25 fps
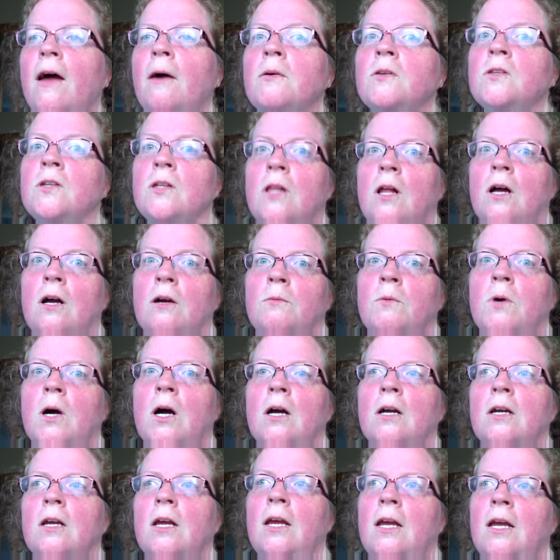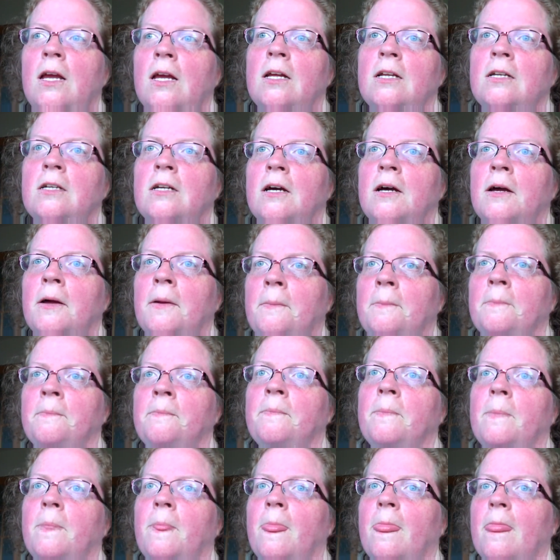that was a long walk and
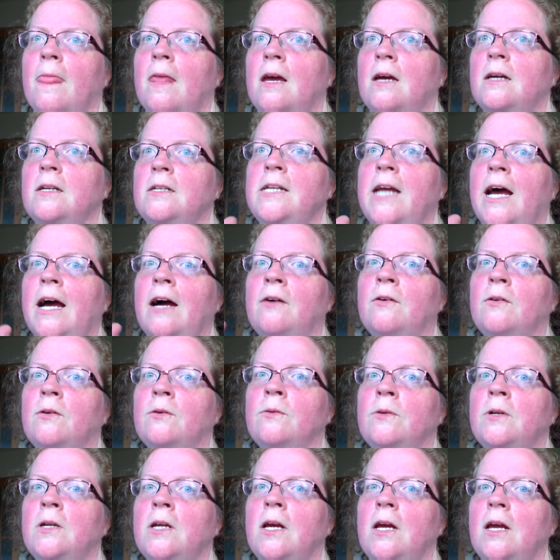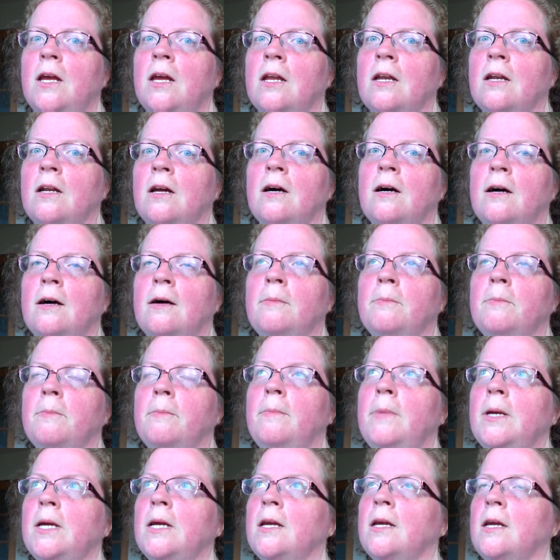um, down and
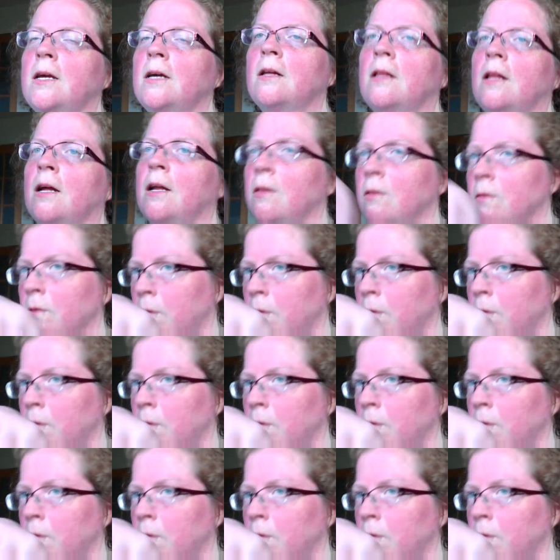up Big Hill on